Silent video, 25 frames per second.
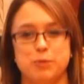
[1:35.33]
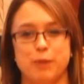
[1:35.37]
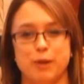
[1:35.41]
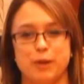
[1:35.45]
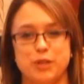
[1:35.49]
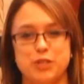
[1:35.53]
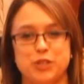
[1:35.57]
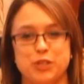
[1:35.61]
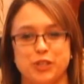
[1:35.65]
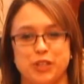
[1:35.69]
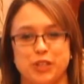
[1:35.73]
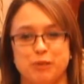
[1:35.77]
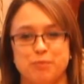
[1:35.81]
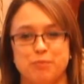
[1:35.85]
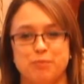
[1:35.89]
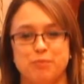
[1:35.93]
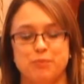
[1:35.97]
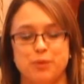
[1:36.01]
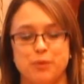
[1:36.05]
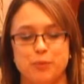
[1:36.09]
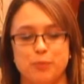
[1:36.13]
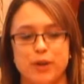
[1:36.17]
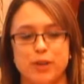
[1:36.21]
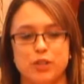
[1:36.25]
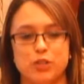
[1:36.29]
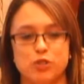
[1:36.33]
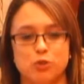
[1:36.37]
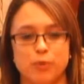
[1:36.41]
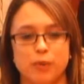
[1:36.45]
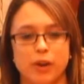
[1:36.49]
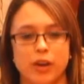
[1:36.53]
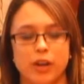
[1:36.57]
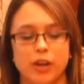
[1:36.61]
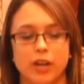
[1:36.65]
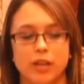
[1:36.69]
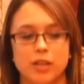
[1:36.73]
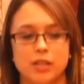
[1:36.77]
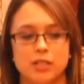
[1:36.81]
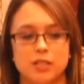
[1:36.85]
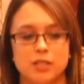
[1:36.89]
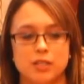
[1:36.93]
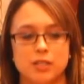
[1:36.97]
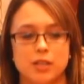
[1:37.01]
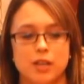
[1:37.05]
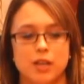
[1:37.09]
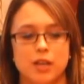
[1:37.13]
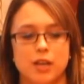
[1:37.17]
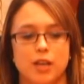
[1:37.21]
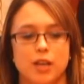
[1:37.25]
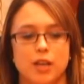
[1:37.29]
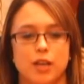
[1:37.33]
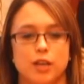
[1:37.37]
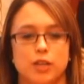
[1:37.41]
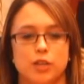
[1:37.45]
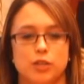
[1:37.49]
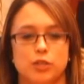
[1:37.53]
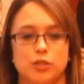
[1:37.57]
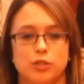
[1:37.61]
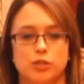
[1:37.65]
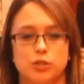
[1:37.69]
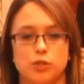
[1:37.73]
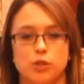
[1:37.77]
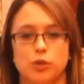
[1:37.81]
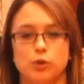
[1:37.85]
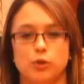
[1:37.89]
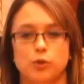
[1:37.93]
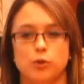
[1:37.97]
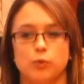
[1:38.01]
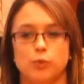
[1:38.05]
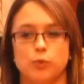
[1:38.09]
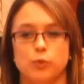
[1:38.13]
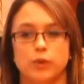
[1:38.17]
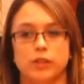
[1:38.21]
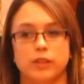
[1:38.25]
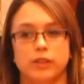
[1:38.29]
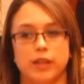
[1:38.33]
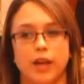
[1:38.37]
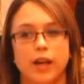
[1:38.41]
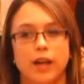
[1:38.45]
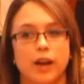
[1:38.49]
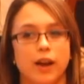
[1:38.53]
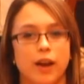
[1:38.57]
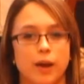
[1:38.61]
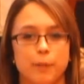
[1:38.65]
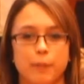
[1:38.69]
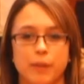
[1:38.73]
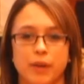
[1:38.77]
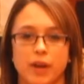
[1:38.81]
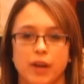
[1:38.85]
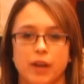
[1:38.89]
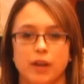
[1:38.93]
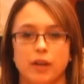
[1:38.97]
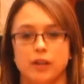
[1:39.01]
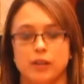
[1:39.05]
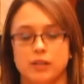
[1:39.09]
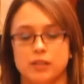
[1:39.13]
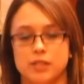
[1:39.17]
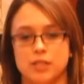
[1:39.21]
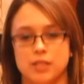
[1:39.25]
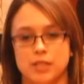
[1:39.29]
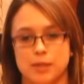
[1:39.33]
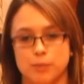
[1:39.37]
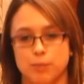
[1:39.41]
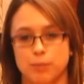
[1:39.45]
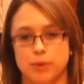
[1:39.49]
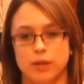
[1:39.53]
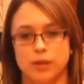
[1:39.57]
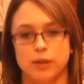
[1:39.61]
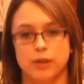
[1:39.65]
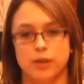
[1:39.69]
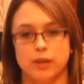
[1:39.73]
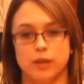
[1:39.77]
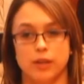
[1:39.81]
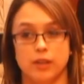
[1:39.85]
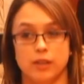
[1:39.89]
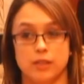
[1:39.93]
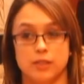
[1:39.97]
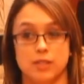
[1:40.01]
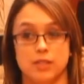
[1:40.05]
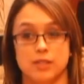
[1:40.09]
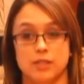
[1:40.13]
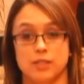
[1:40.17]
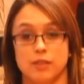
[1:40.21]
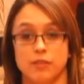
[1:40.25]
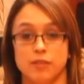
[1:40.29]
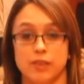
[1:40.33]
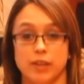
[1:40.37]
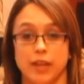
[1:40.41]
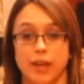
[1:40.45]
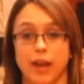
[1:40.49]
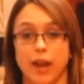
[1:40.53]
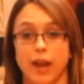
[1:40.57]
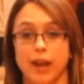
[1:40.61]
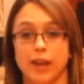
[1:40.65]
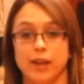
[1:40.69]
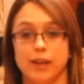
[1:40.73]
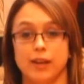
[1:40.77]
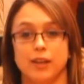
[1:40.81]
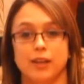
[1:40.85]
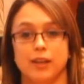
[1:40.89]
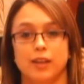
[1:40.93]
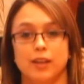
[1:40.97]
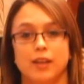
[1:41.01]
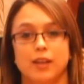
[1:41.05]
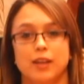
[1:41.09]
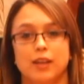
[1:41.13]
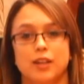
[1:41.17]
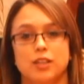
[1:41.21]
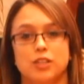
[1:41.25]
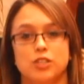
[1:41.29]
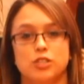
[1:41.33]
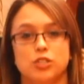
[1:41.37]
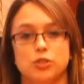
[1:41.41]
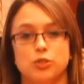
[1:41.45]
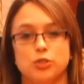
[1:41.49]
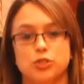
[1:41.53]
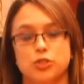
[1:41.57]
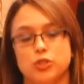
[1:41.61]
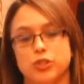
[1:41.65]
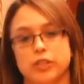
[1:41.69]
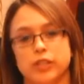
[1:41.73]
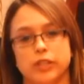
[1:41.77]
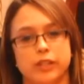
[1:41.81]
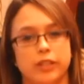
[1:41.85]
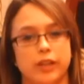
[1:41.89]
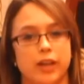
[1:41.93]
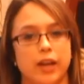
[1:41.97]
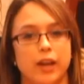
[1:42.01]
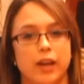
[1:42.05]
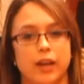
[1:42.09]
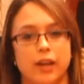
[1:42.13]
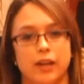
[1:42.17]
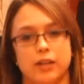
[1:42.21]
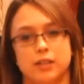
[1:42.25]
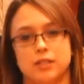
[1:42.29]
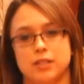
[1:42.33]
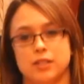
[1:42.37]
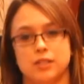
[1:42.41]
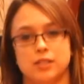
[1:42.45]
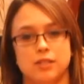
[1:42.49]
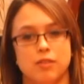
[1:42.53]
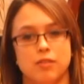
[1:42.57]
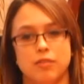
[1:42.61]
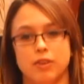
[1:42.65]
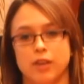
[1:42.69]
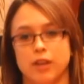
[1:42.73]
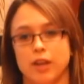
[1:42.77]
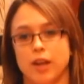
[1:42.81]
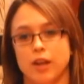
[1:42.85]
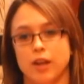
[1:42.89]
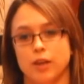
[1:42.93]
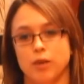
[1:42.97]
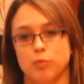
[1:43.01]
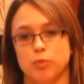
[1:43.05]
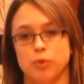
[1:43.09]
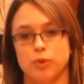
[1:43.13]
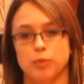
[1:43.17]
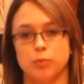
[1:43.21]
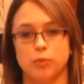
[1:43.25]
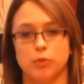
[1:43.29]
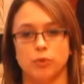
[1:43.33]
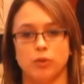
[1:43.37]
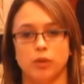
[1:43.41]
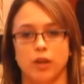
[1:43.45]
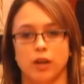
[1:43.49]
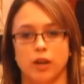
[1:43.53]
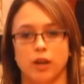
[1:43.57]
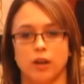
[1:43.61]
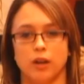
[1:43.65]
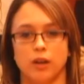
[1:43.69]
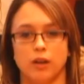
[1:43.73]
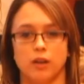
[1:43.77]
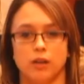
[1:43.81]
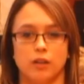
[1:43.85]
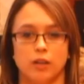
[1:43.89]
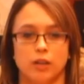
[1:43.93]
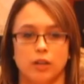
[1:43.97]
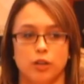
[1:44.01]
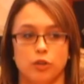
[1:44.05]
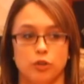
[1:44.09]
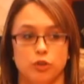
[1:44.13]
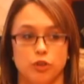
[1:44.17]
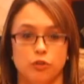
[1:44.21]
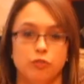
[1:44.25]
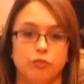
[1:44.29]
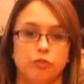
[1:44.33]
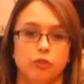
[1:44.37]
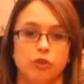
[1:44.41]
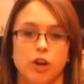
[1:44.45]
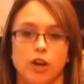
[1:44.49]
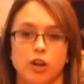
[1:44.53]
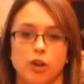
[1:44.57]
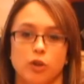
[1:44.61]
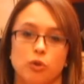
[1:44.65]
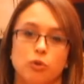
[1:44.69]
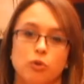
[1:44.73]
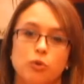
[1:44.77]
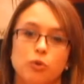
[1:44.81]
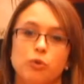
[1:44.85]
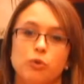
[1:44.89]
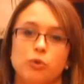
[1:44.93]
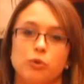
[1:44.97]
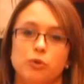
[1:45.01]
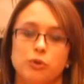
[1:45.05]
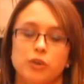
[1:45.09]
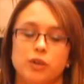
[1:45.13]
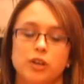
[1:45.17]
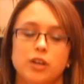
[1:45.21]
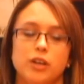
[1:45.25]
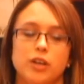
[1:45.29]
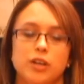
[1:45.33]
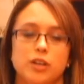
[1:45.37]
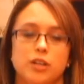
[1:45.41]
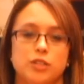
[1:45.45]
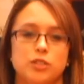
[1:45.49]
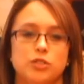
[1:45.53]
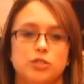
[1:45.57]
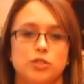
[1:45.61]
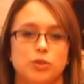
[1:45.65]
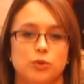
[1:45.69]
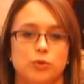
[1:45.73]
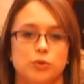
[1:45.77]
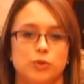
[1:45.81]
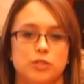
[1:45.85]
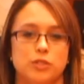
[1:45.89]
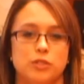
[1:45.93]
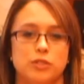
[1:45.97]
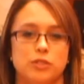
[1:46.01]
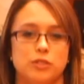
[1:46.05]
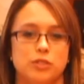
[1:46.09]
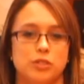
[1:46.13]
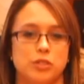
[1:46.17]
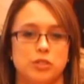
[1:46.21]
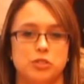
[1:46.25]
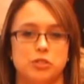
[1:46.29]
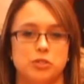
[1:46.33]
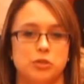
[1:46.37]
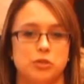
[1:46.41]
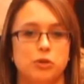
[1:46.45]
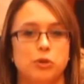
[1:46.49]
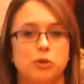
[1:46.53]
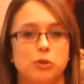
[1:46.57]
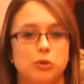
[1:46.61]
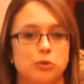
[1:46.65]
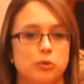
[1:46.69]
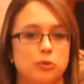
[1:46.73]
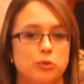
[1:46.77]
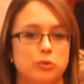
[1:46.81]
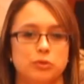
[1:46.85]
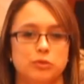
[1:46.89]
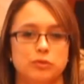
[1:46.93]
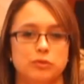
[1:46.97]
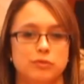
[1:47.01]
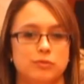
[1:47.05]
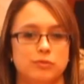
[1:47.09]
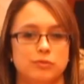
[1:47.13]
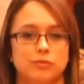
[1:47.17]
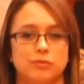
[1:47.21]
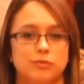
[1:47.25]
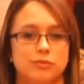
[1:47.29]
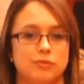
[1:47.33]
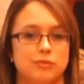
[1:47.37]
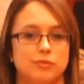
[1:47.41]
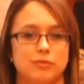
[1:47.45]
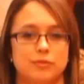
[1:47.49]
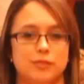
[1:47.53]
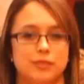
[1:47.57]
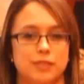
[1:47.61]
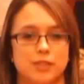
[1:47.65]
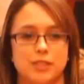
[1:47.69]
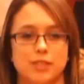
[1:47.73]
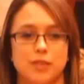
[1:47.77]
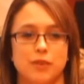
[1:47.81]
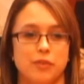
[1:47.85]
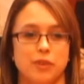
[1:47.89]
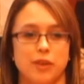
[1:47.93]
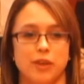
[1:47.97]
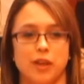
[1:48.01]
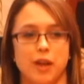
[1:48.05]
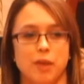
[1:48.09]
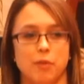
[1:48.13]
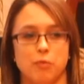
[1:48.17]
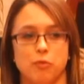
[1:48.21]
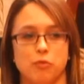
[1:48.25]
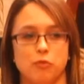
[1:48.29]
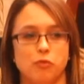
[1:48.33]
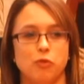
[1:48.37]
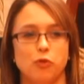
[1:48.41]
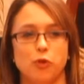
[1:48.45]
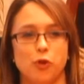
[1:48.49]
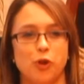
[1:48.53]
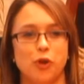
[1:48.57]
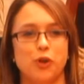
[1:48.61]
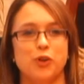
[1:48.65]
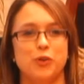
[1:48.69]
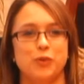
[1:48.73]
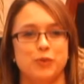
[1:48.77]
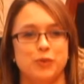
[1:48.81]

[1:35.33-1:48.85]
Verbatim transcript: especially in the, the bedroom areas. So with that, I mean, I can sleep it and it's at 78. So during the day, it's at 78 and people are like, you know, you feel kind of cool. So it's just a whole 78 before